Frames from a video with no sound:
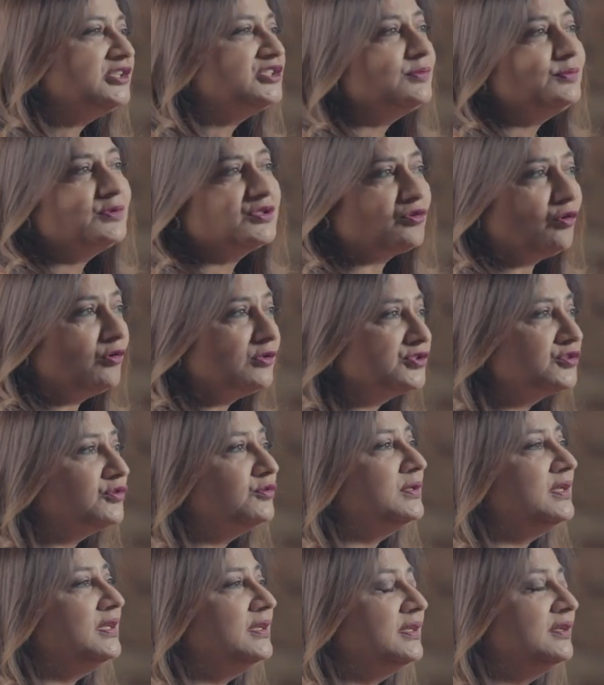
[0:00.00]
Calcium is
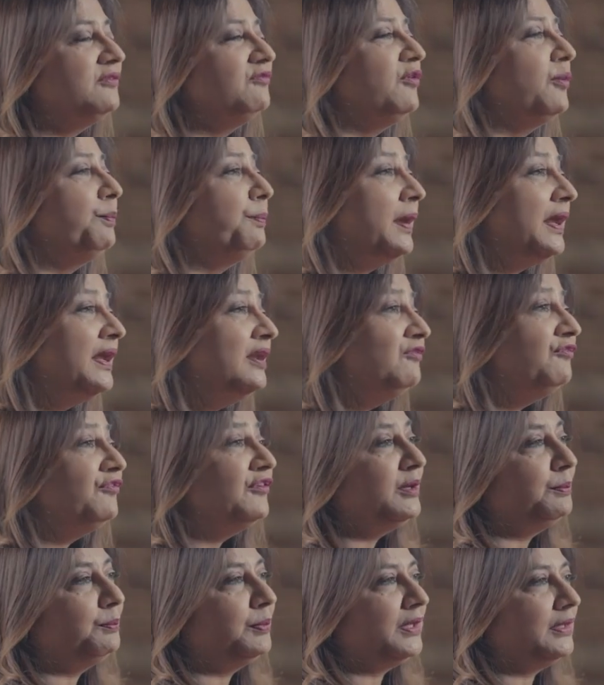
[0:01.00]
also needed for
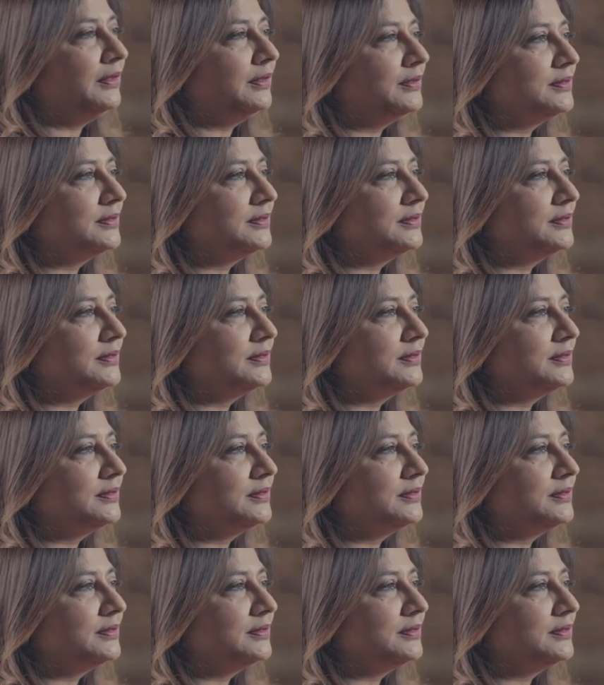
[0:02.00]
pain-free